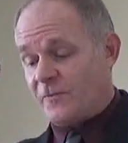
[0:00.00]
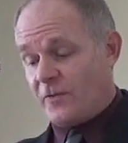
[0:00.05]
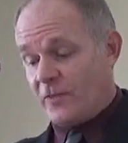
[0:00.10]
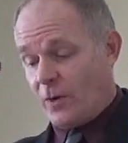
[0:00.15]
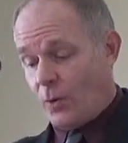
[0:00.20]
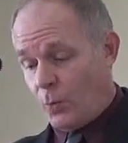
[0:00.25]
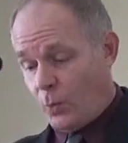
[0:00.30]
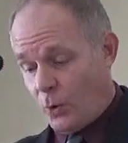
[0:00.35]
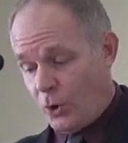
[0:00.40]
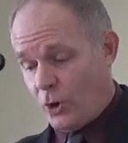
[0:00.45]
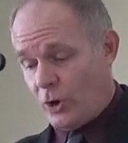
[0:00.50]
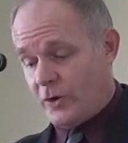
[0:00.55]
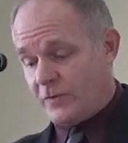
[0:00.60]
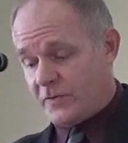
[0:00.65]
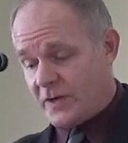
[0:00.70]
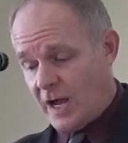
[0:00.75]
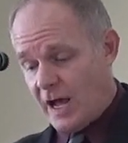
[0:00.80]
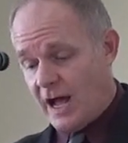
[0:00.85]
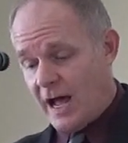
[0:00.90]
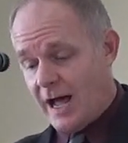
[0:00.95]
for the Word
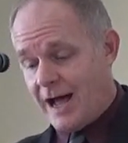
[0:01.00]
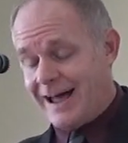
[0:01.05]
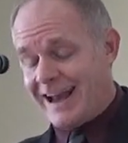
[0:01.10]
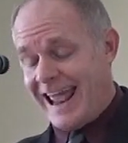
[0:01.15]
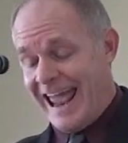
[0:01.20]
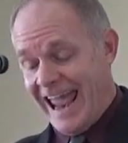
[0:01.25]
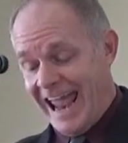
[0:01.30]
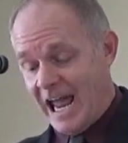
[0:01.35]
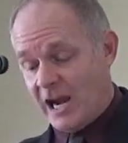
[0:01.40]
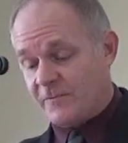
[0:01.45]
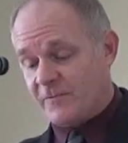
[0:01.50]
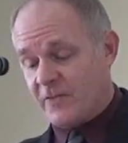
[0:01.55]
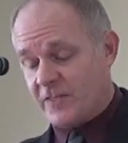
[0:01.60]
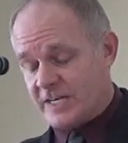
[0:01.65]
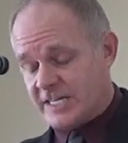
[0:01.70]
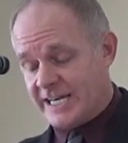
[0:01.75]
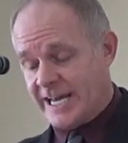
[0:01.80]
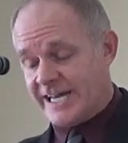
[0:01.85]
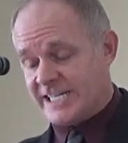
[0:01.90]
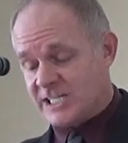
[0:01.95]
of God and for
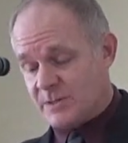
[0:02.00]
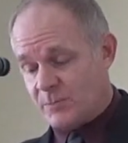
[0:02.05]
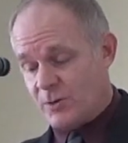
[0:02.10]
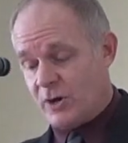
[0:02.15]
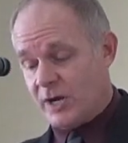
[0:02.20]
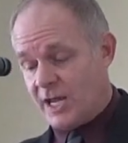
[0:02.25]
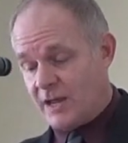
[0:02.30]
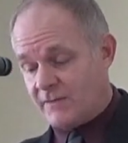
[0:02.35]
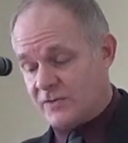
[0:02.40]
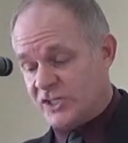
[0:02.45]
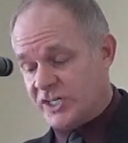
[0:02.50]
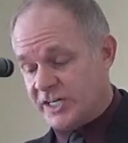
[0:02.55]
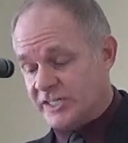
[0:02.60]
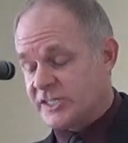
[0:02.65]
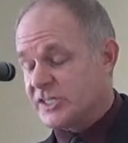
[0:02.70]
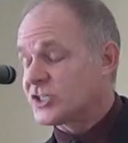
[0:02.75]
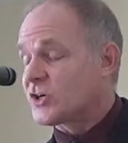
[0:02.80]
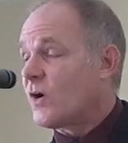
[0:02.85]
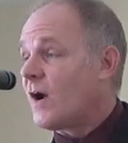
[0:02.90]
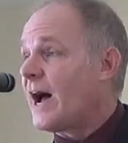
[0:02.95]
the testimony of
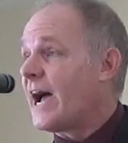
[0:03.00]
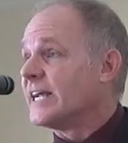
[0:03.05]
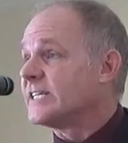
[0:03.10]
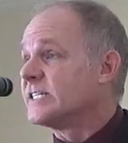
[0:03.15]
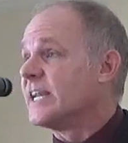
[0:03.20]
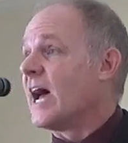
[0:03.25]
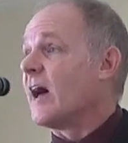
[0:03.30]
Jesus Christ.